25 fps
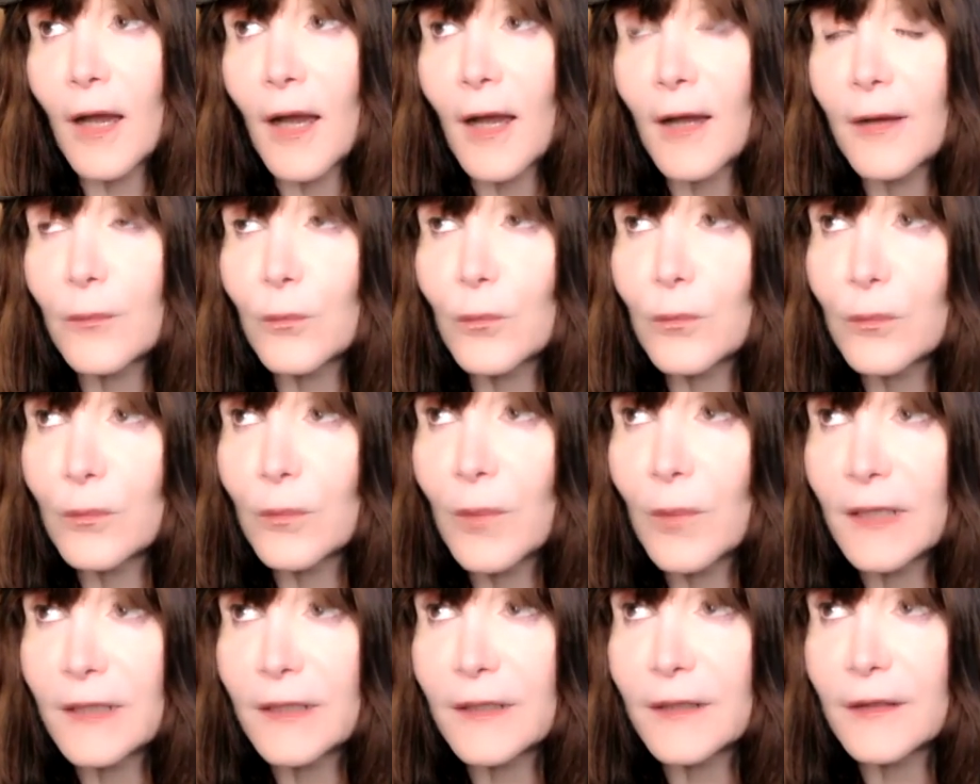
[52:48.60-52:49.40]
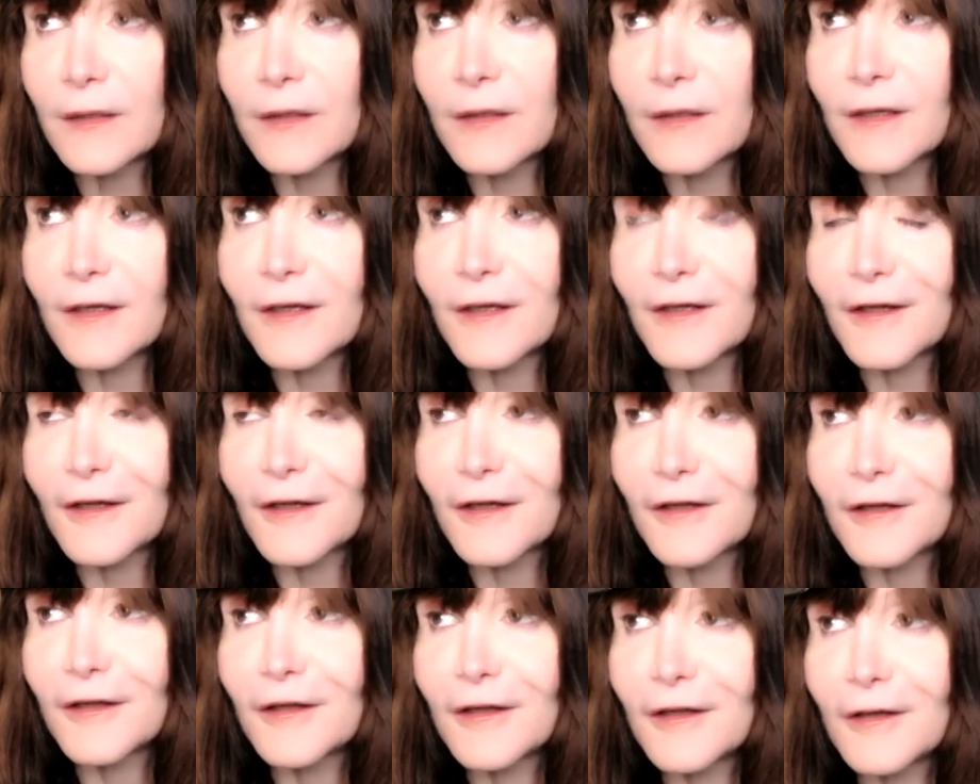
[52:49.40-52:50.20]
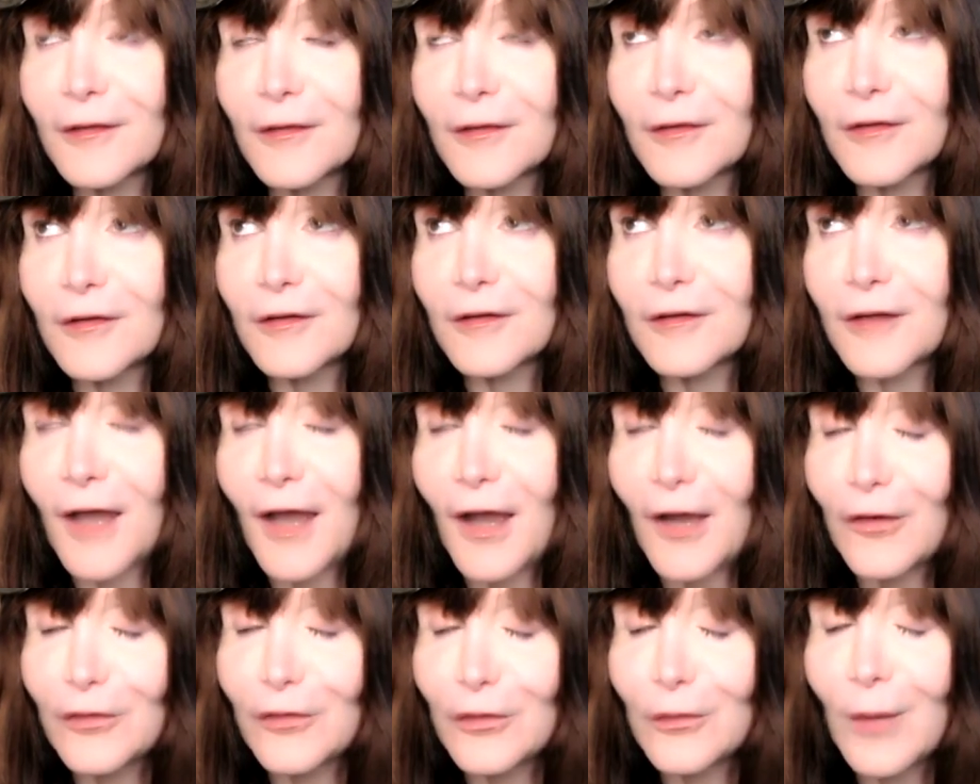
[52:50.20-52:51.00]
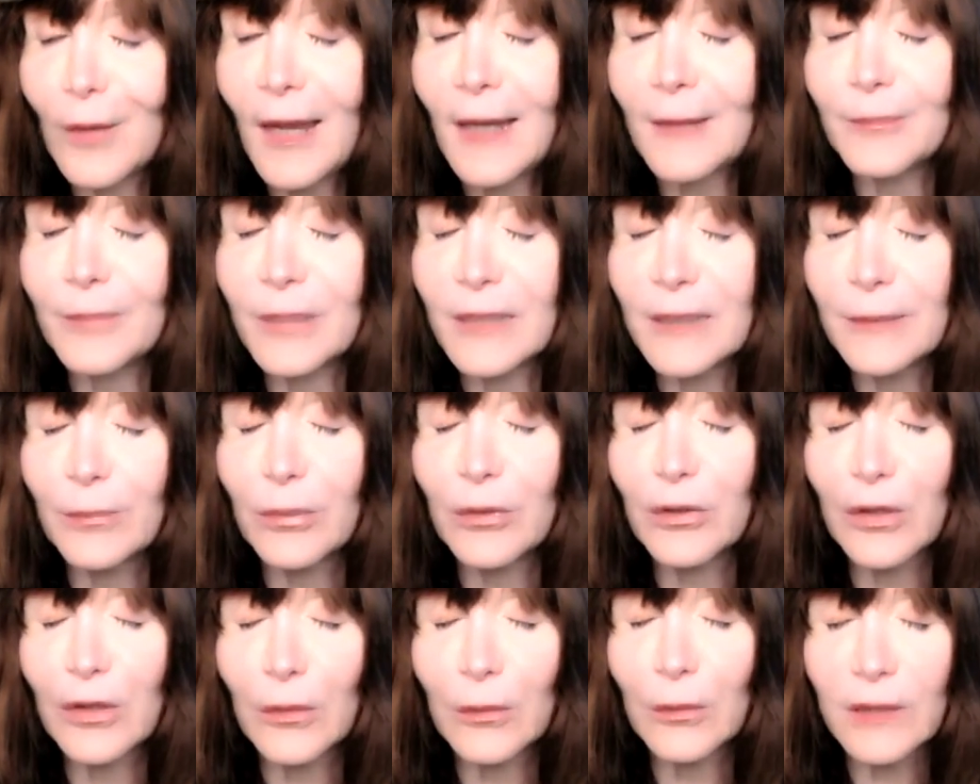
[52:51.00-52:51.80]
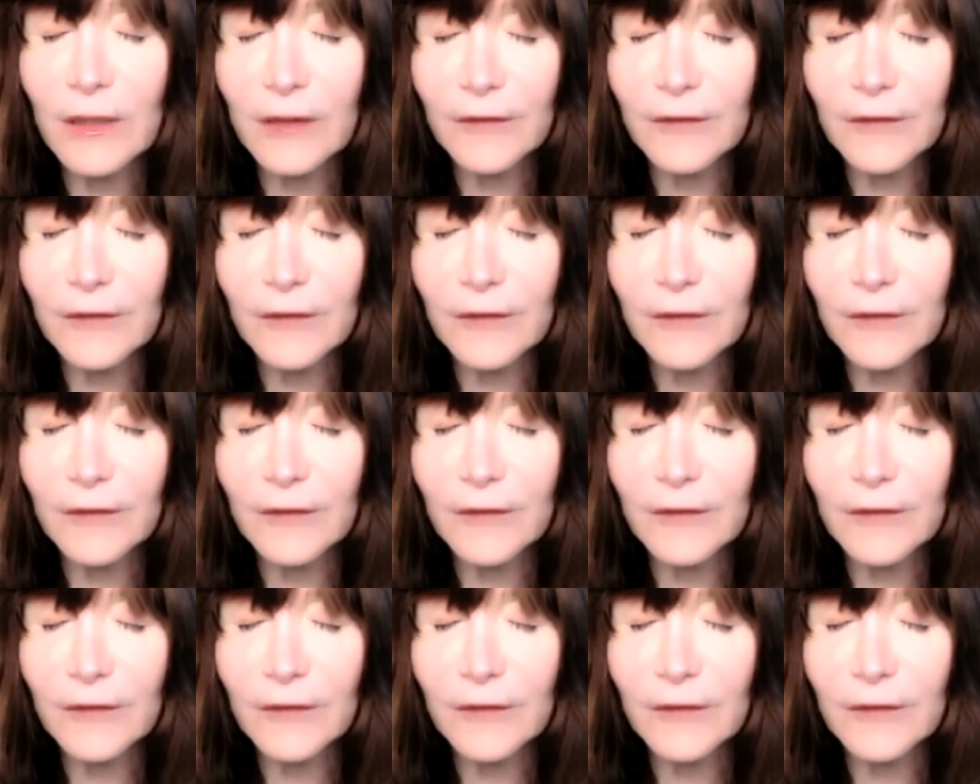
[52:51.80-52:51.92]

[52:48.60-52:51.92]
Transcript: you had people going